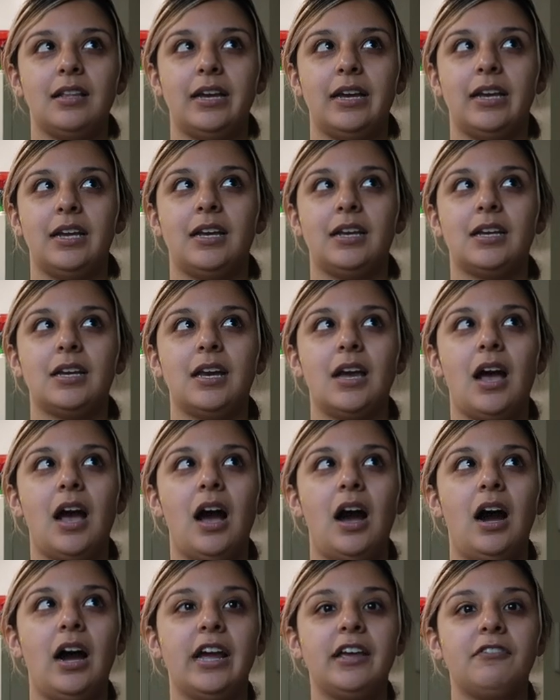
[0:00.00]
like,
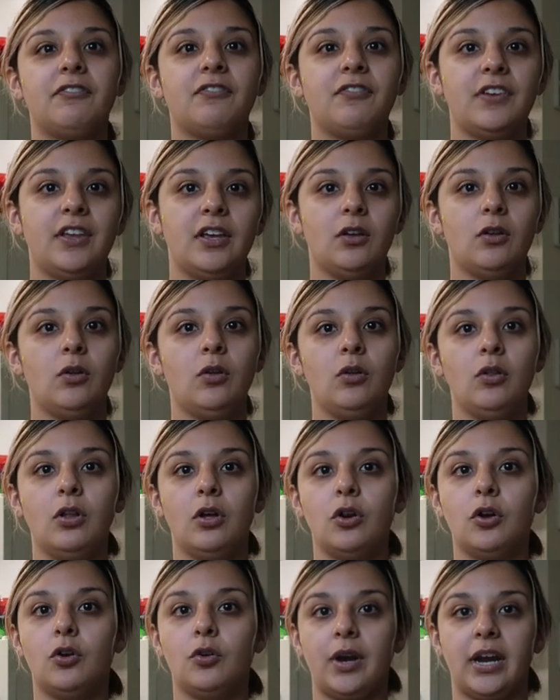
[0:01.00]
I feel
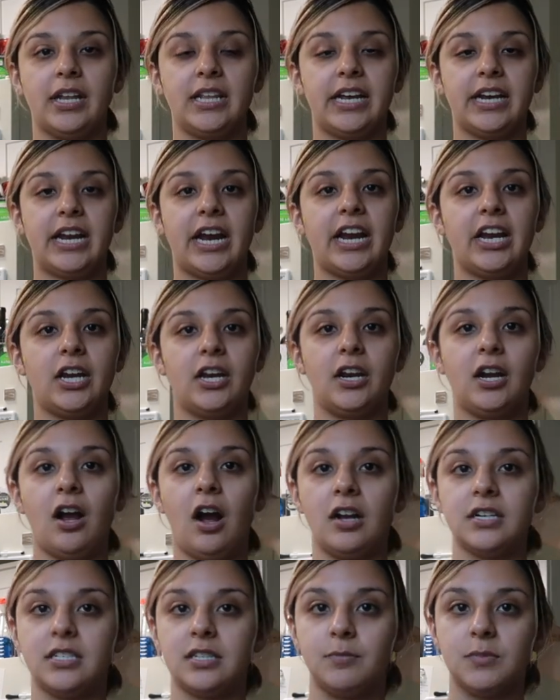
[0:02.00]
great. Like, I
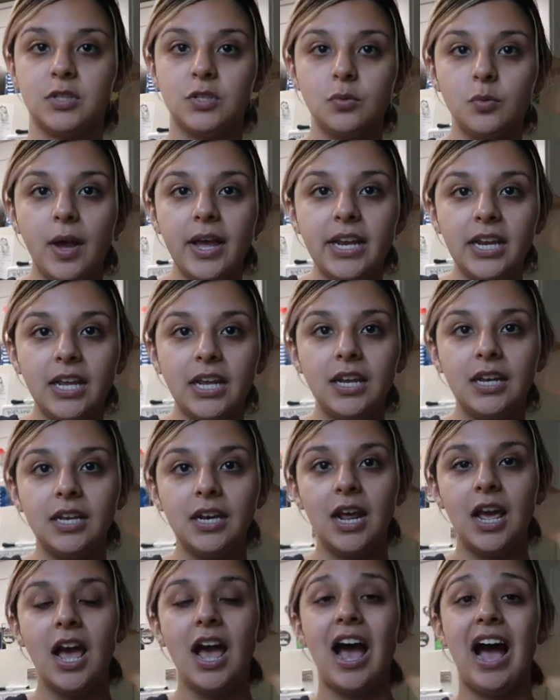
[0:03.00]
got some sweat
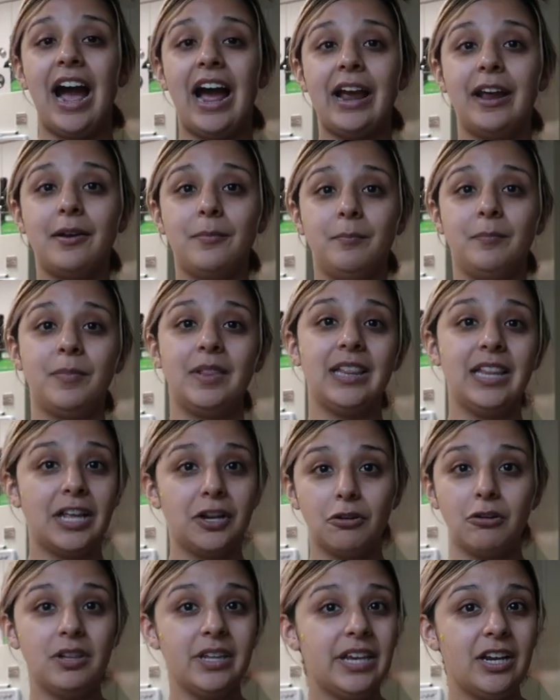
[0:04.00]
in. I'm
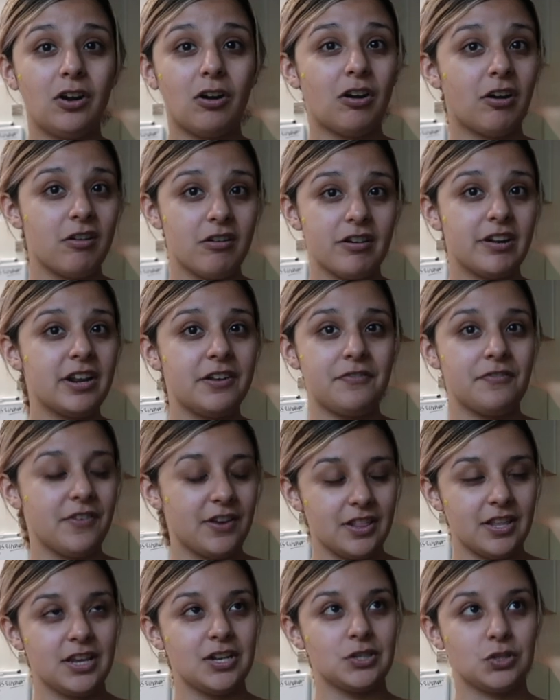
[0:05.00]
literally already
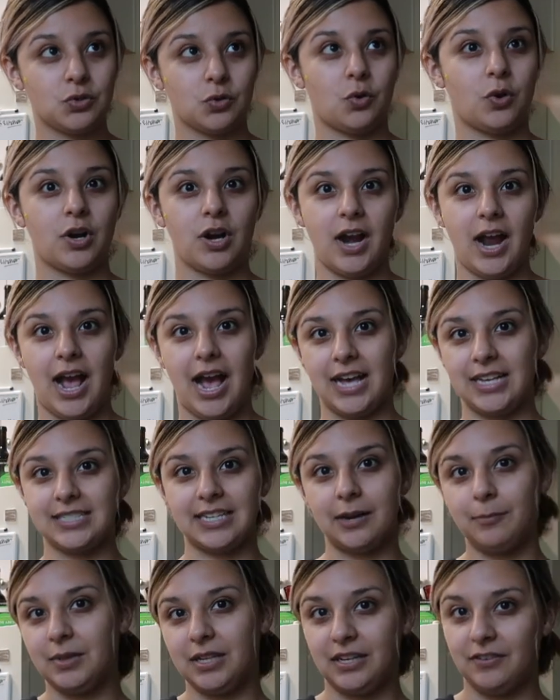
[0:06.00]
feeling sore as
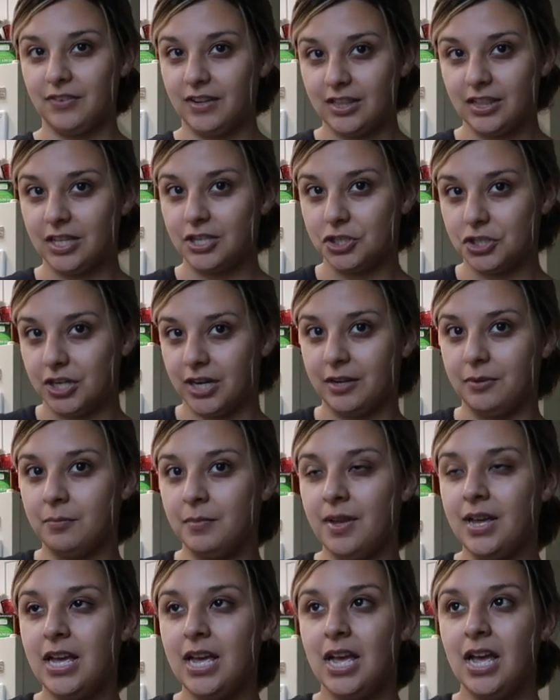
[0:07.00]
I'm leaving the
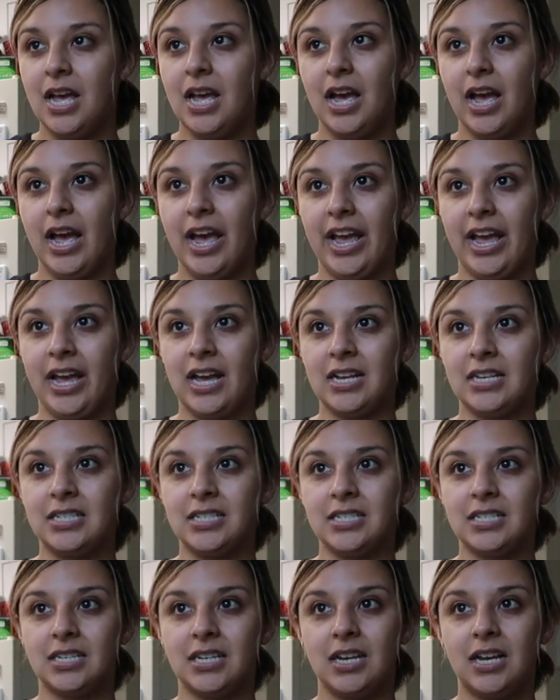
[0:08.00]
gym. And